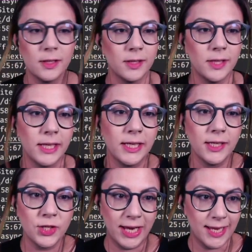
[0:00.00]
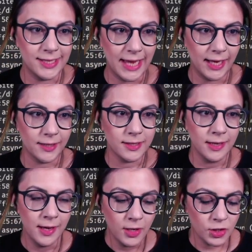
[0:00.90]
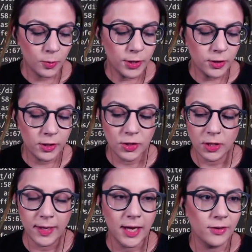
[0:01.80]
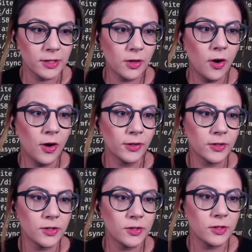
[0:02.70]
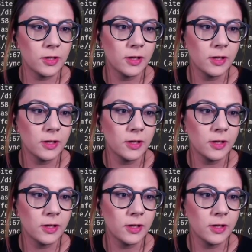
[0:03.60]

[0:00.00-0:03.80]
the JSX. So what you can do here is const